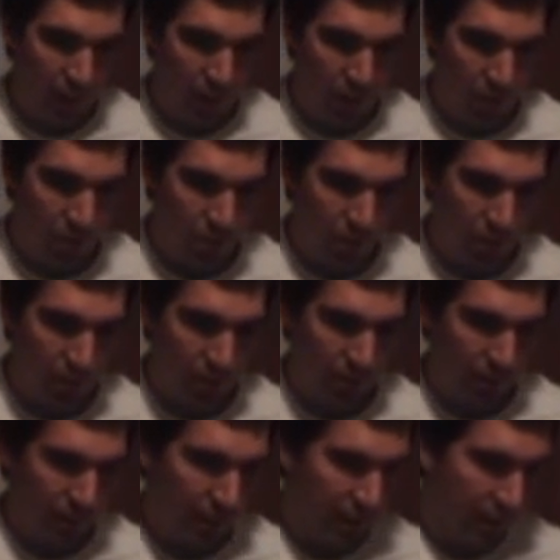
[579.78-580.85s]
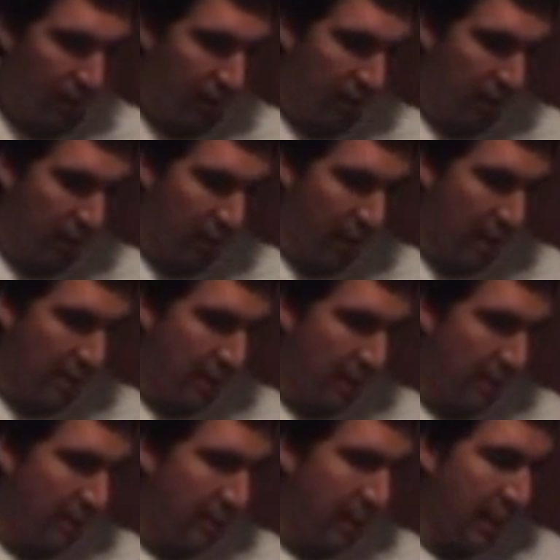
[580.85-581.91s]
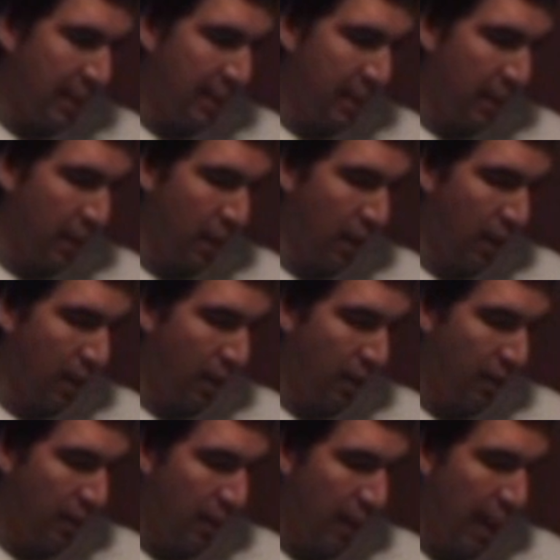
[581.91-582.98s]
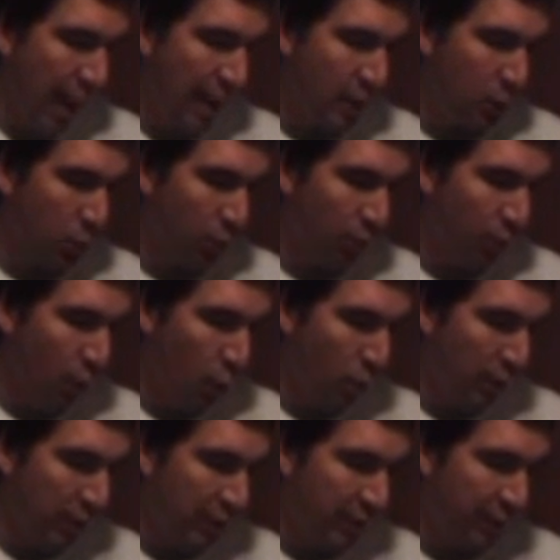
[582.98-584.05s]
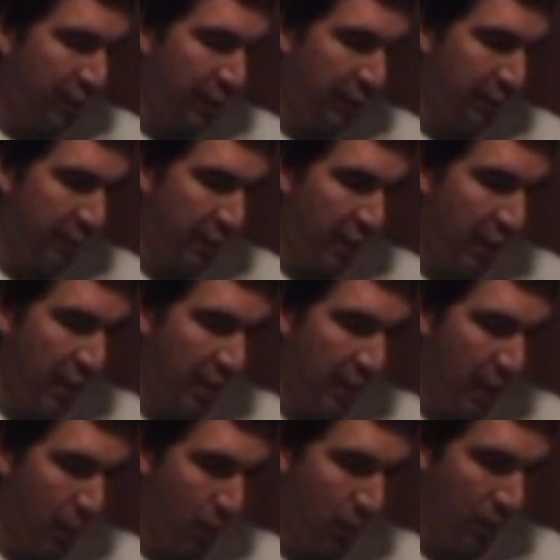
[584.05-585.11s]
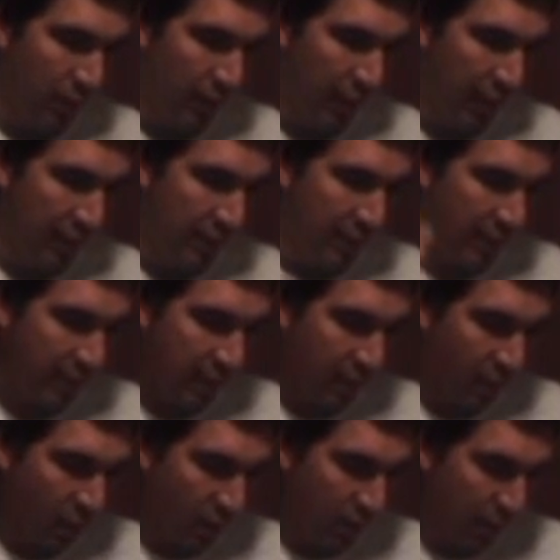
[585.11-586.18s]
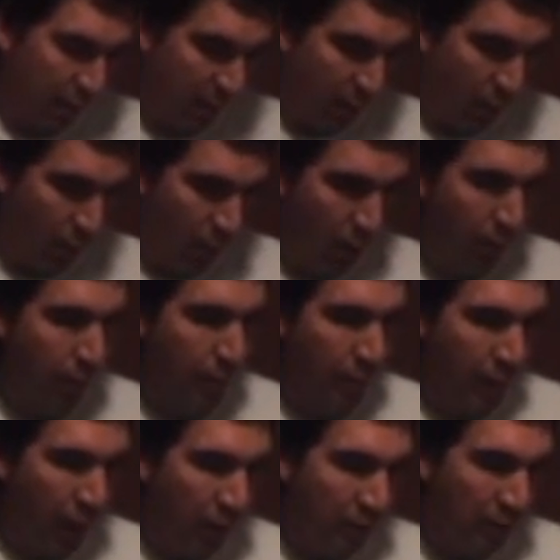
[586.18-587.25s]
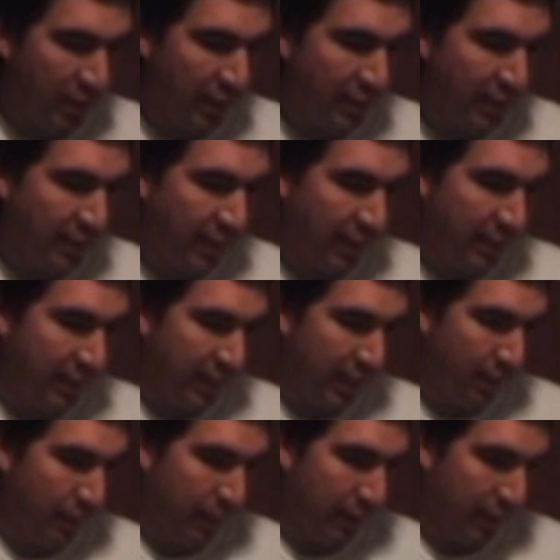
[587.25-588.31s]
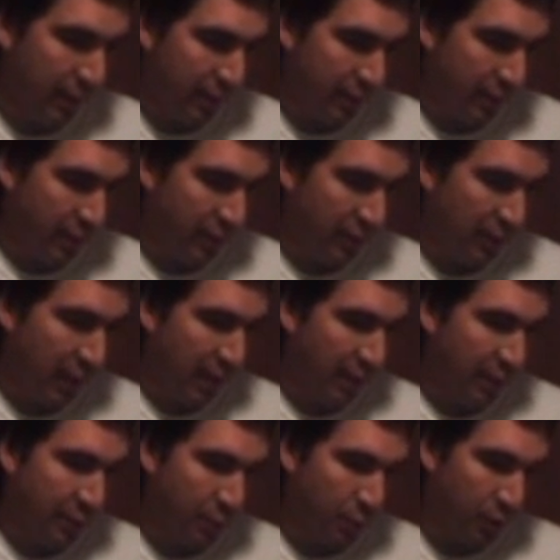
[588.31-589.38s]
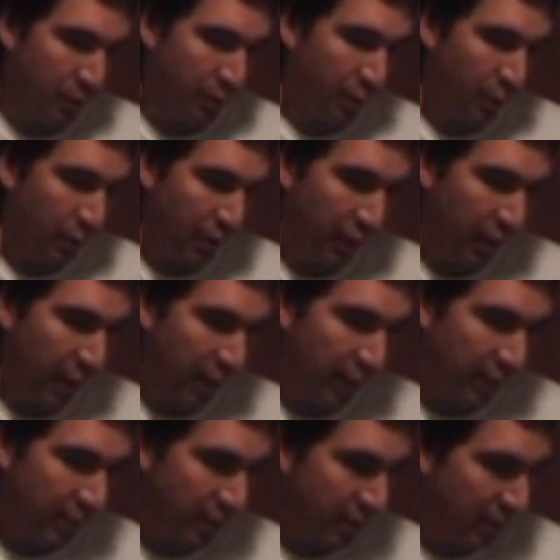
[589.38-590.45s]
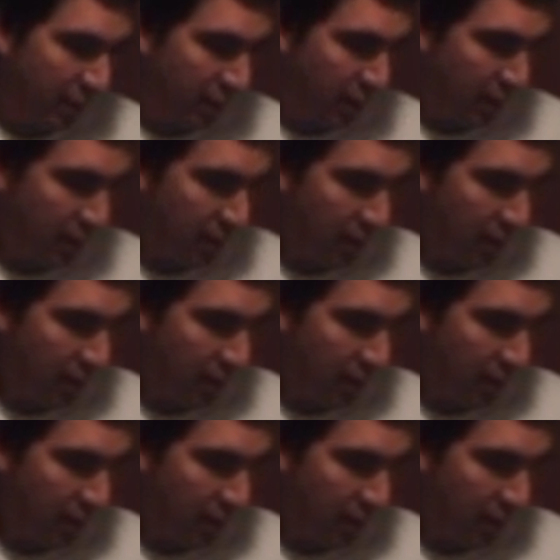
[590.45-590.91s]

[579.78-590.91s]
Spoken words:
Now, as I said, the actual vote is 15 that were against the Korean one, but I'll say 16 because Sanders would have voted against